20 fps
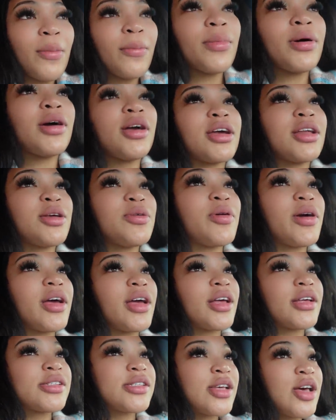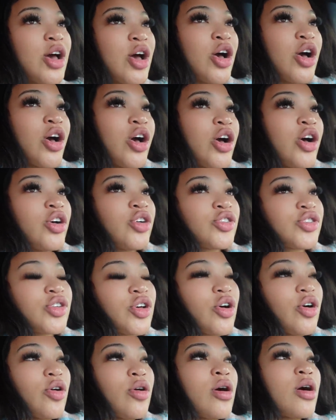But anyways,
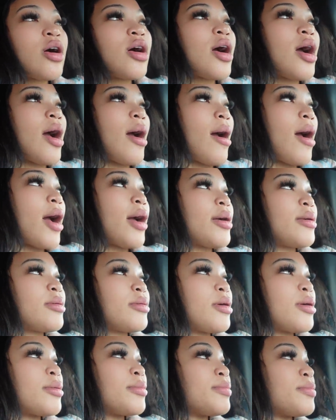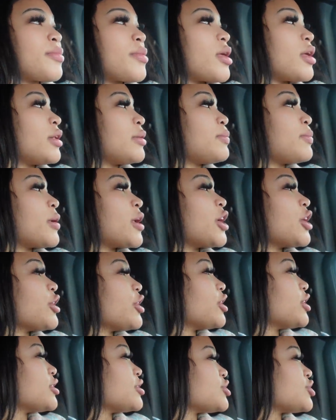so I, am in
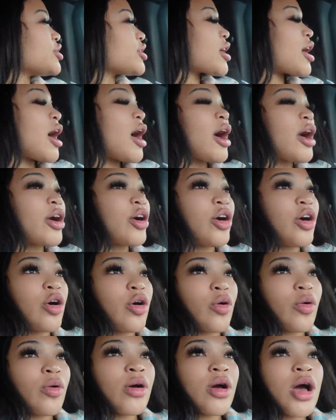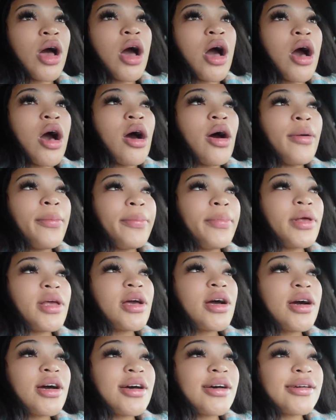here in Chicago
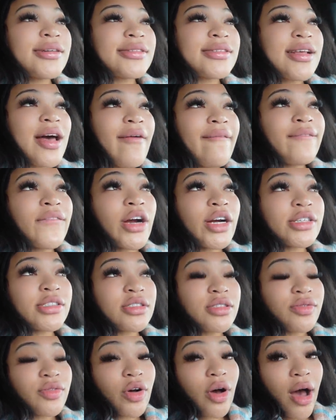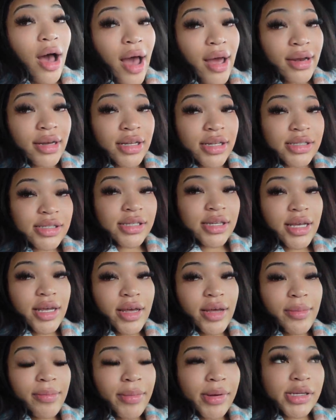because uh, first of all, I need to
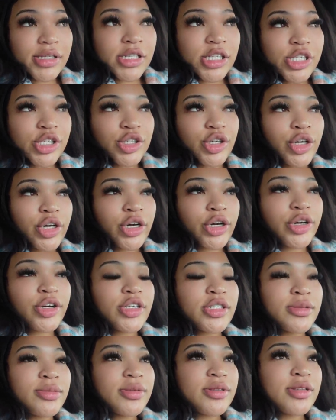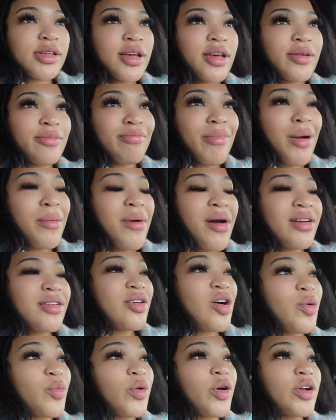get my sister a Christmas gift. My mom
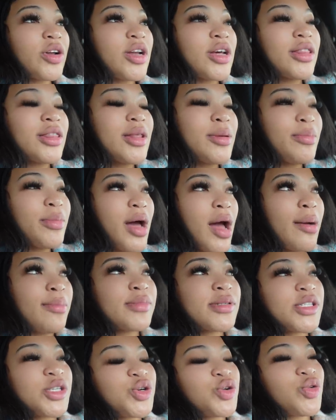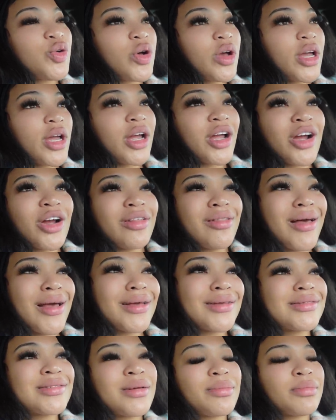don't want nothing, but I'm still gonna get her
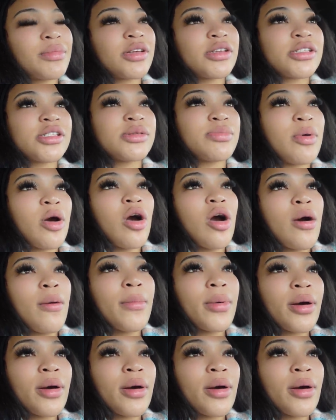like something small.